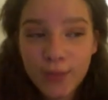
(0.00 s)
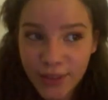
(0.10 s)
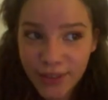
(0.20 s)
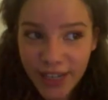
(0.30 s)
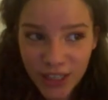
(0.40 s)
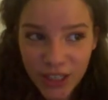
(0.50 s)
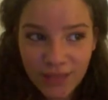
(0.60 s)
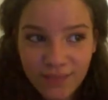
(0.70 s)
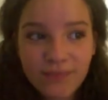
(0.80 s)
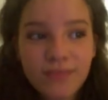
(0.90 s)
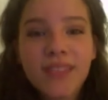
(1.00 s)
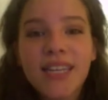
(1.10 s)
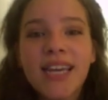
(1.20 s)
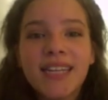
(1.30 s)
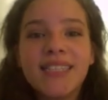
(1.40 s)
One Direction,
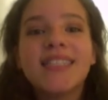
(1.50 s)
and